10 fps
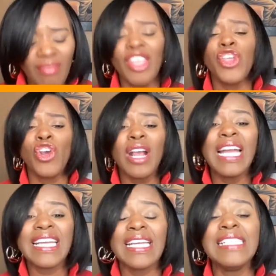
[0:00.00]
You're
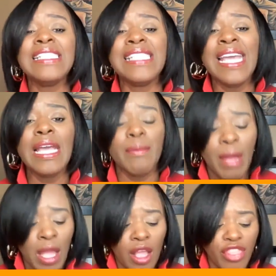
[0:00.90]
going to condemn
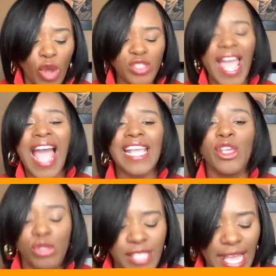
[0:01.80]
those
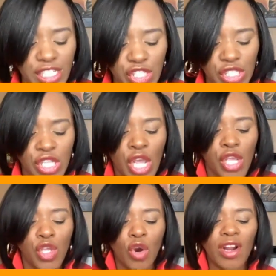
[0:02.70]
accusations.
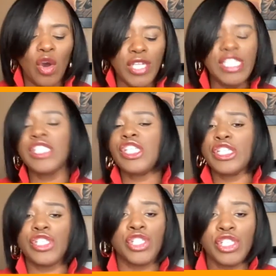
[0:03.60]
You're going to
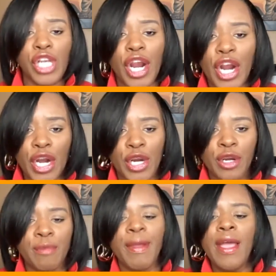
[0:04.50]

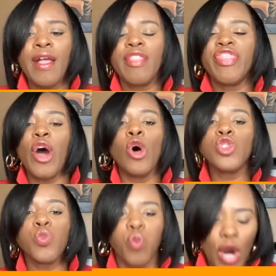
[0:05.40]
disturb
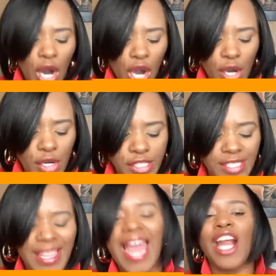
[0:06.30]
those words
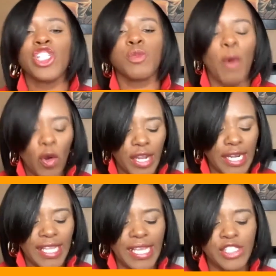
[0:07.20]
that are spoken
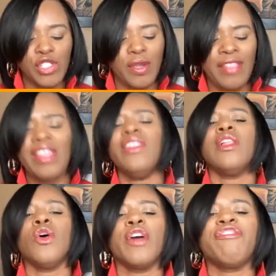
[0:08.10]
against you. And then the
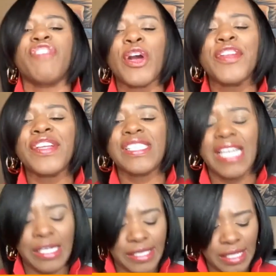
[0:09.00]
Lord further
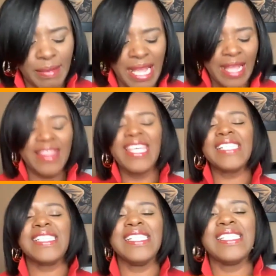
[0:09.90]
tells them
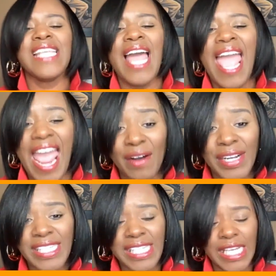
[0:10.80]
this is the
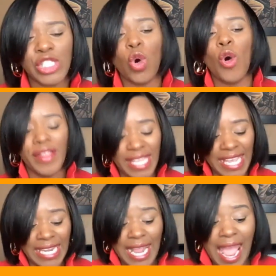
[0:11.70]
heritage or the
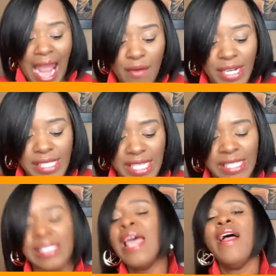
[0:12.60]
inheritance